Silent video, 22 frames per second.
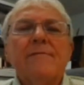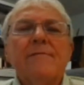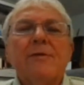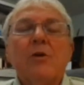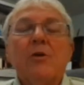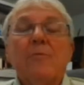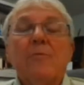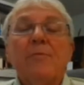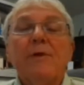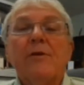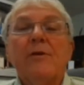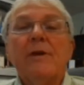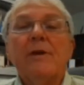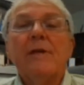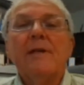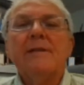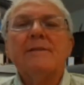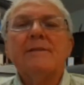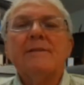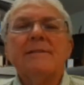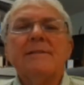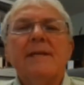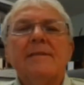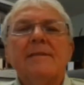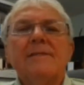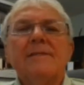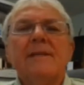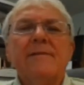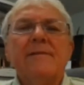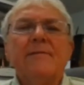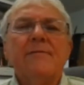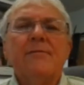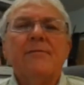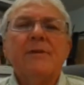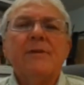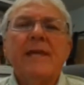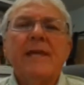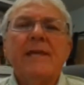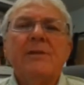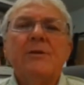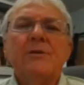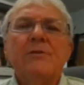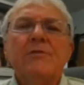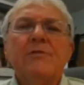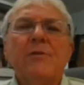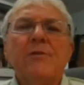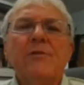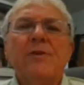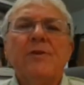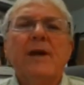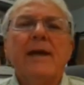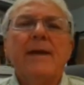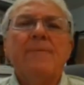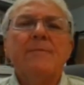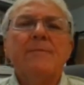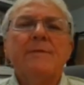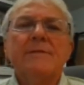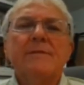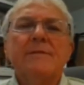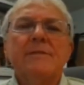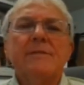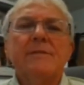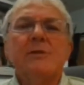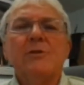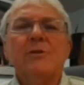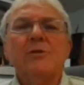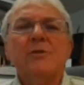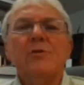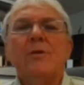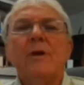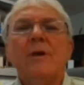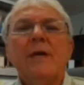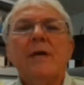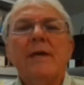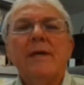photoperiod insensitive or day neutral types, to